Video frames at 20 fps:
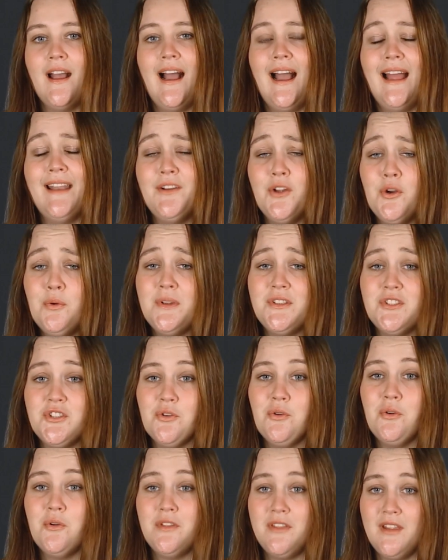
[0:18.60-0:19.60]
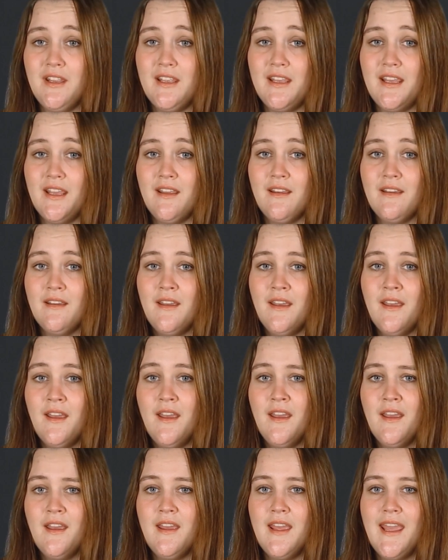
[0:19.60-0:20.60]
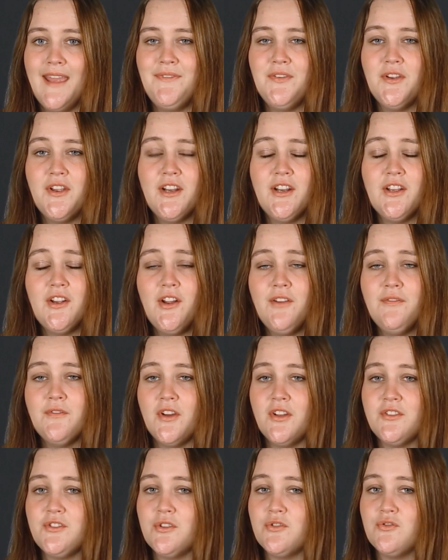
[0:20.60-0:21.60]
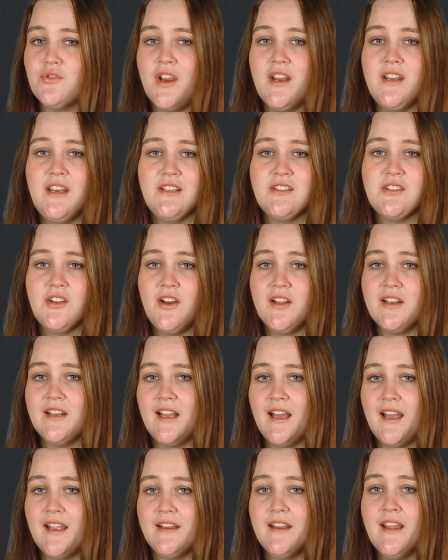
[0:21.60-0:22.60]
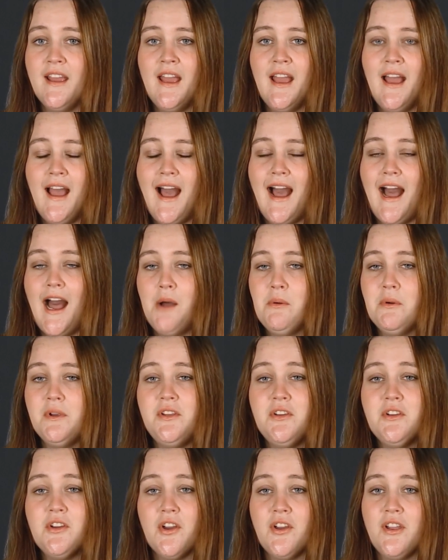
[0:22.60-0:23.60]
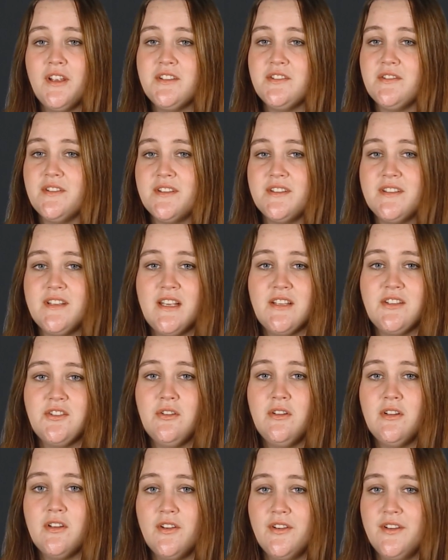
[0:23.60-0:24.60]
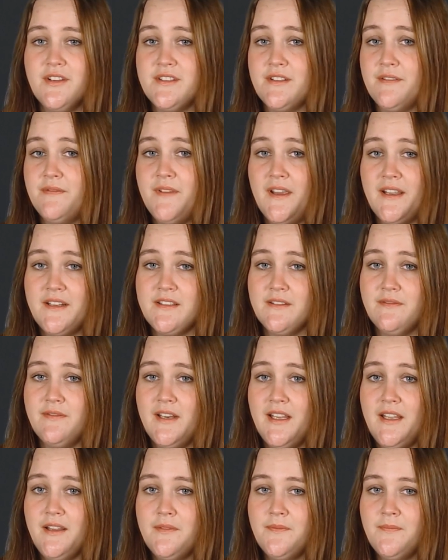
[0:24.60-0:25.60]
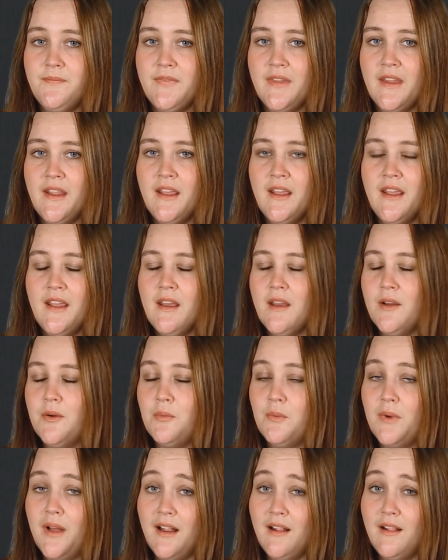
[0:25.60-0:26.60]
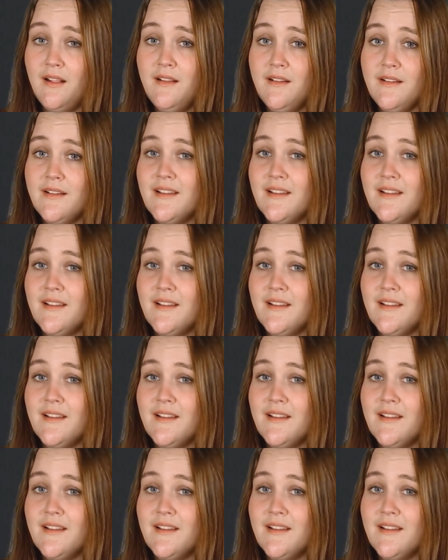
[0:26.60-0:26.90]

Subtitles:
I know what you're all thinking. If you're going to convert your training to online, how are you going to assess your learners effectively? Well,